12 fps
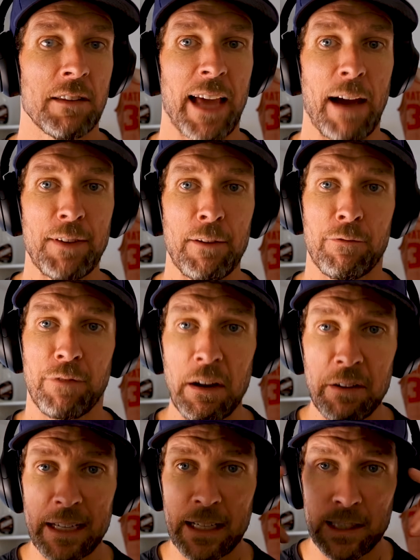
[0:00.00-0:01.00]
they have to have
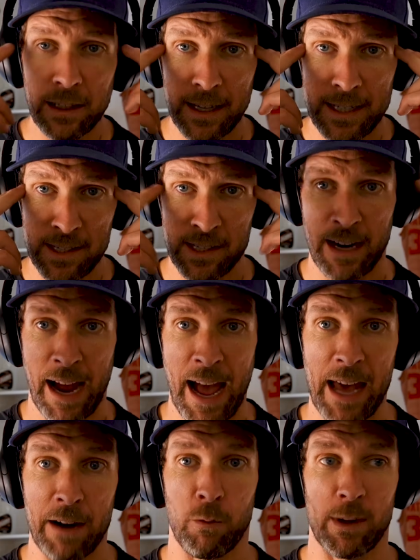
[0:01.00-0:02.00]
very clear ideas in their
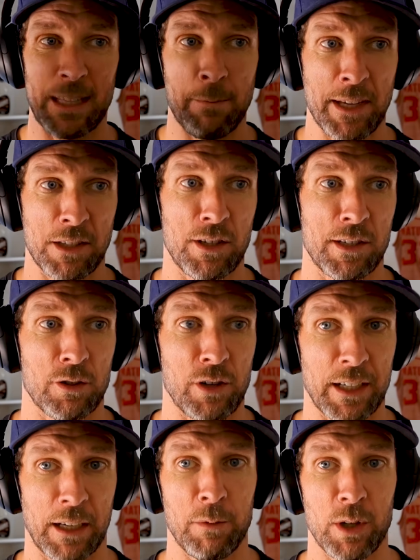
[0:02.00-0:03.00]
head of what the messages they're
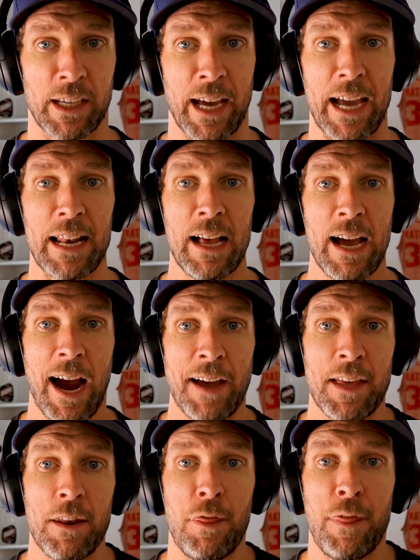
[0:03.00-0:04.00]
trying to communicate,
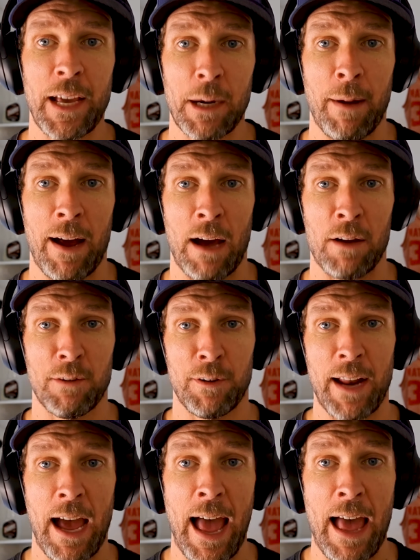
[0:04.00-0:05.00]
and then think about how
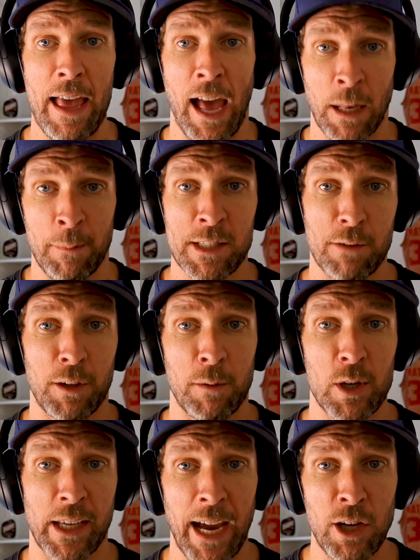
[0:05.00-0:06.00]
different elements of
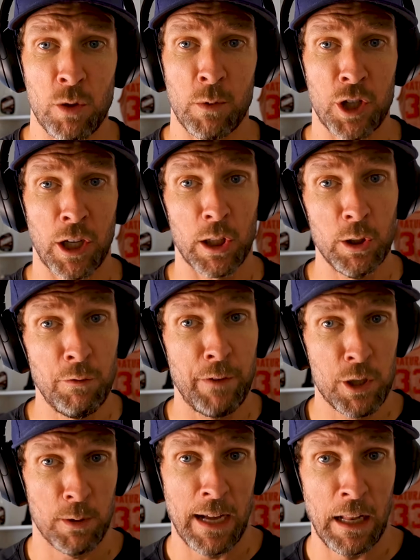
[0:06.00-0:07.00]
communication, which include
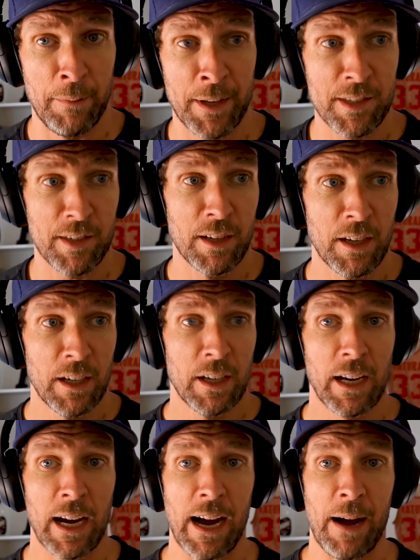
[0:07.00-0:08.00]
visual elements,
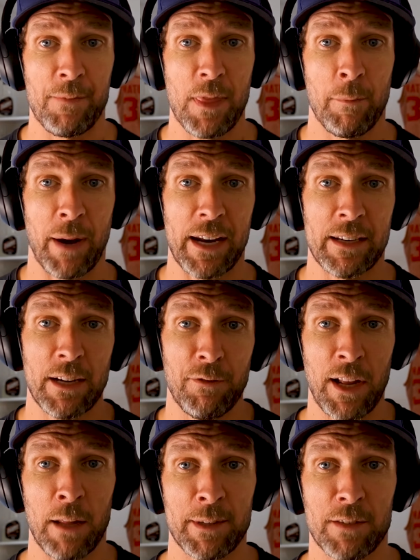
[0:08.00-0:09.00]
but
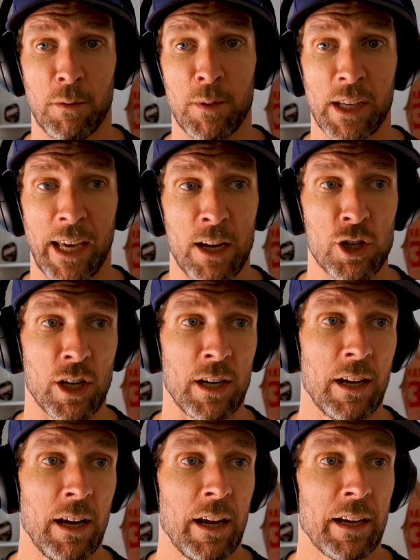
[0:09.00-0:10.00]
different elements of
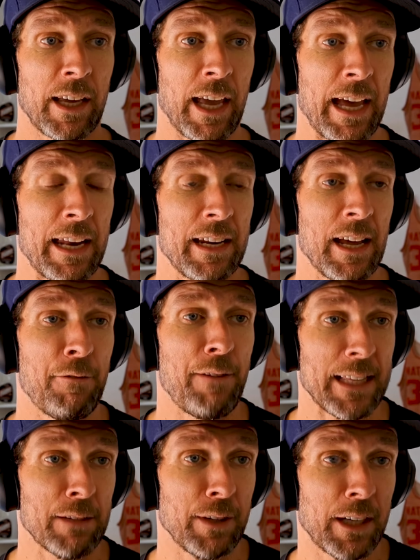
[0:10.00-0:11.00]
communication can
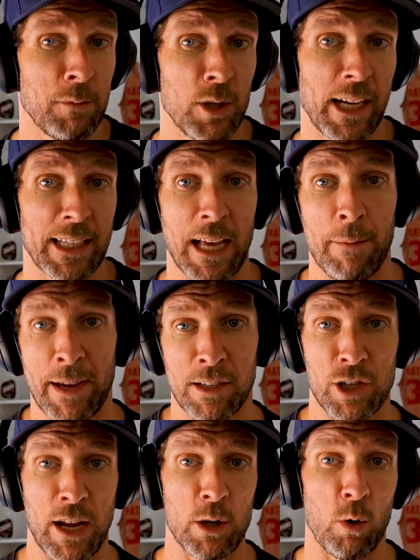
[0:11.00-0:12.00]
effectively communicate that
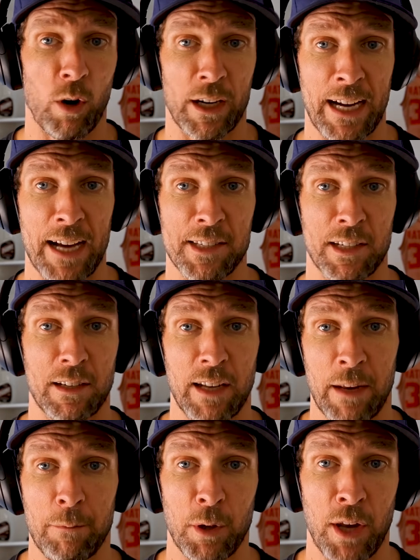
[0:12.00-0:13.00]
message, and how you organize
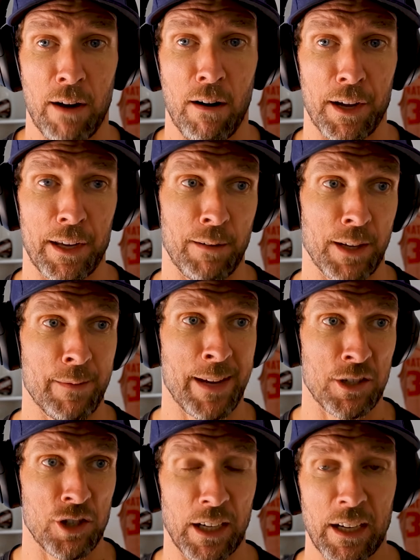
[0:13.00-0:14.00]
and build hierarchy around the
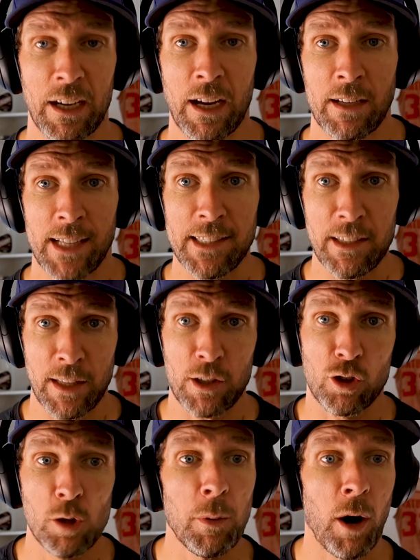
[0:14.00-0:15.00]
messaging.
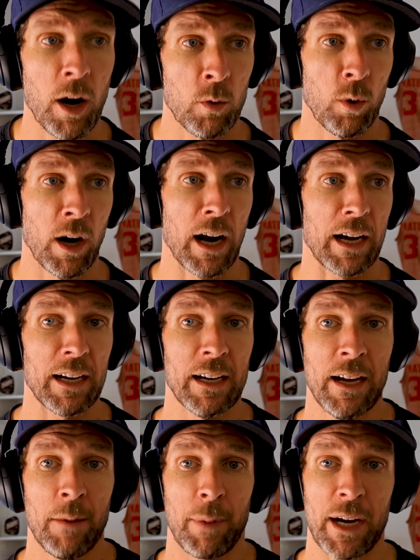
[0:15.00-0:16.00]
That's super hard work.
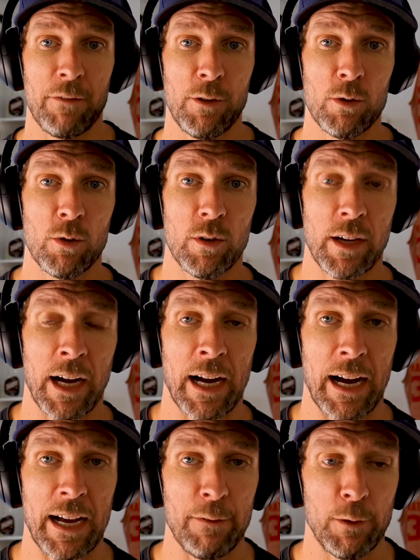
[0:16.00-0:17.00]
But if
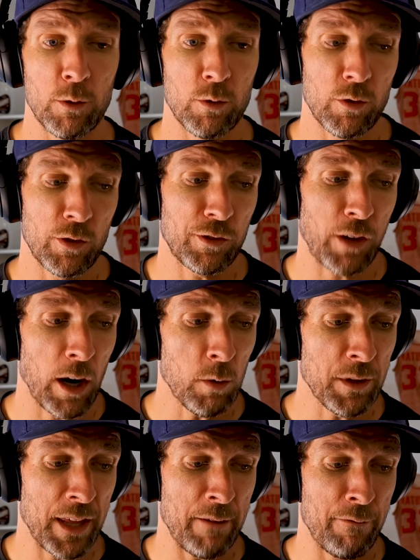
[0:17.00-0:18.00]
you
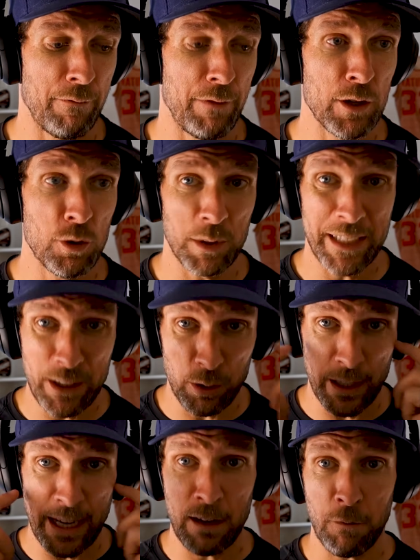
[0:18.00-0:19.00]
start with a visually
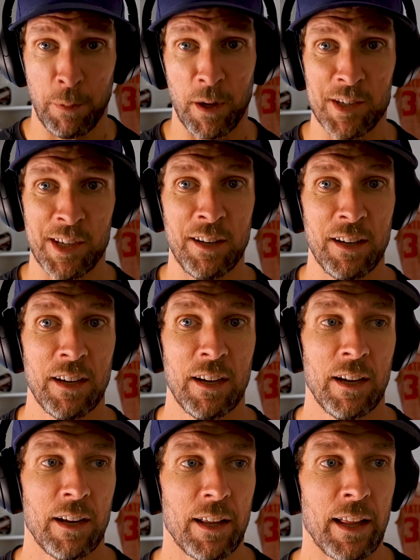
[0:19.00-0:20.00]
creative person,
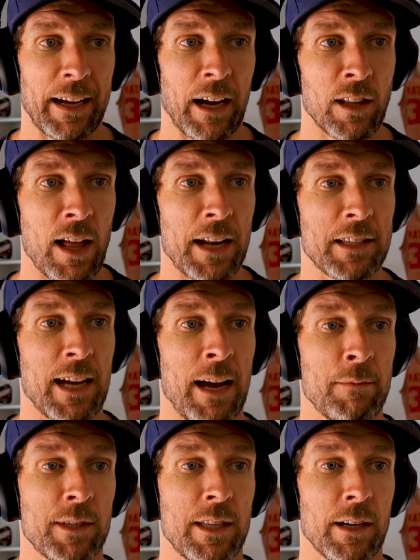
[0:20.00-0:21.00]
like a lot of
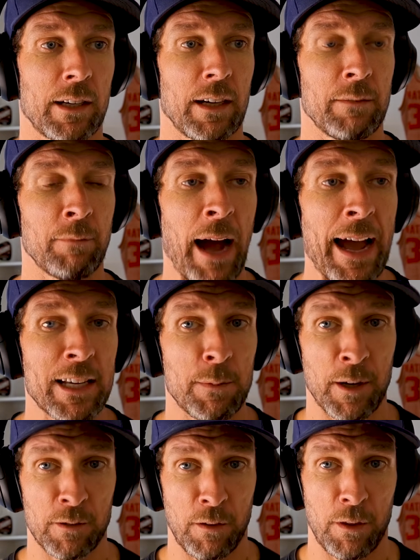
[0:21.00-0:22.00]
times my
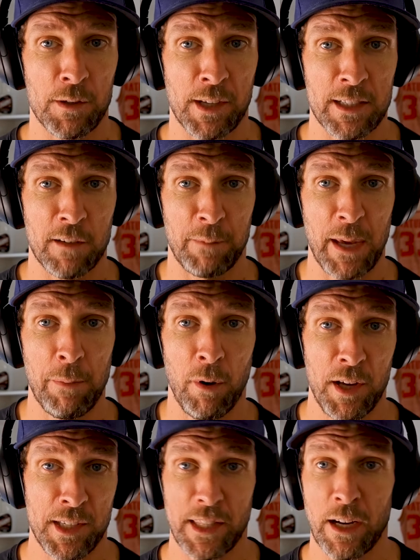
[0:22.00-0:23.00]
experience with those kinds of
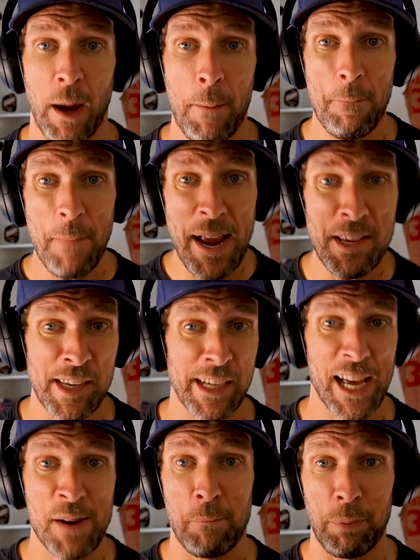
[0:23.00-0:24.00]
people is that they're
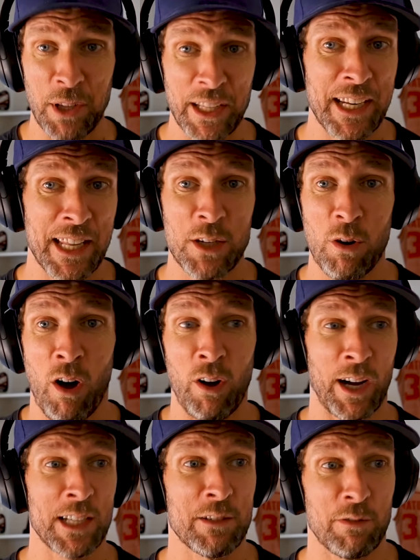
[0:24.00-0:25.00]
amazing and brilliant. They do
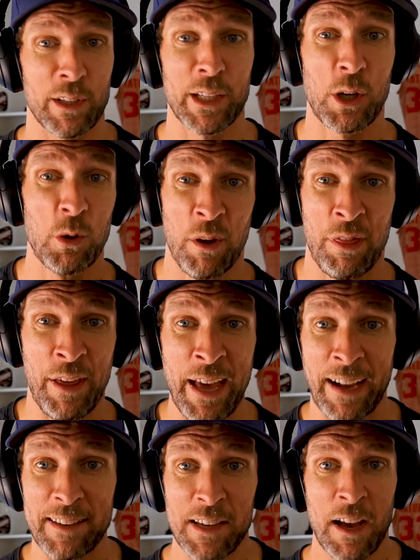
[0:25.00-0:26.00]
all kinds of really cool
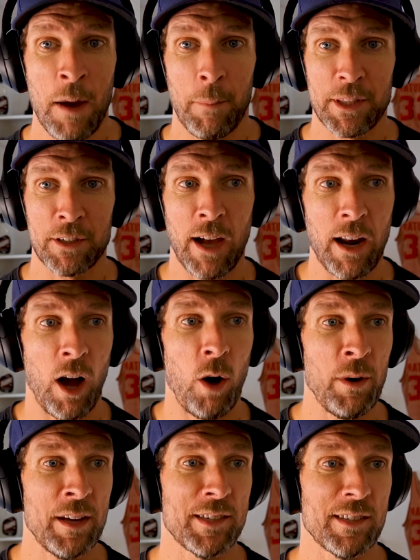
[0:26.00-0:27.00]
things, but they're not
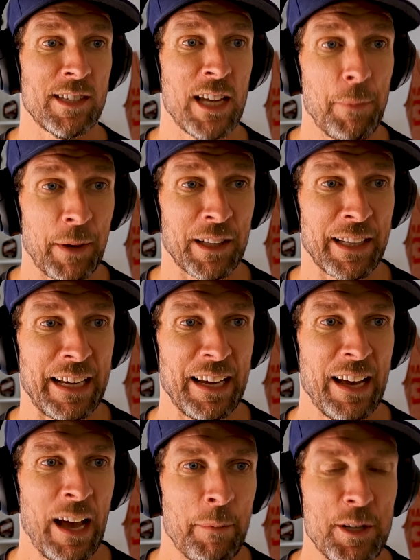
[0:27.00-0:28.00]
always
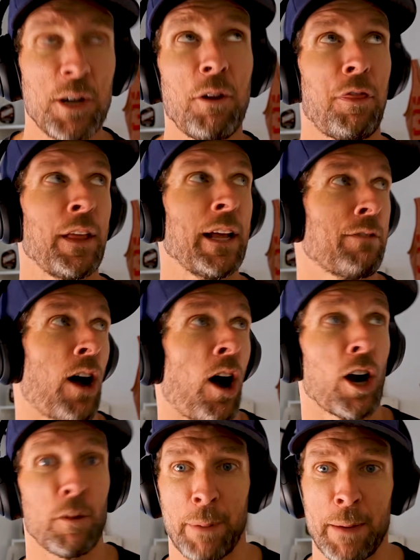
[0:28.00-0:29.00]
typically, I mean, you don't think of the
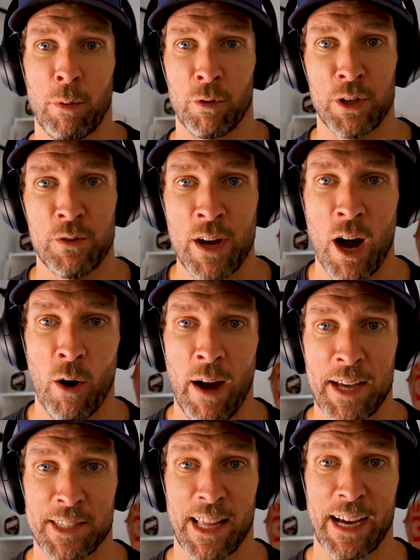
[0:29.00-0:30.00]
art people,
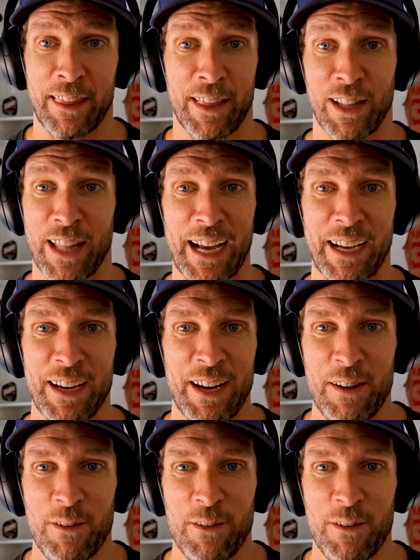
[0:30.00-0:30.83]
as like the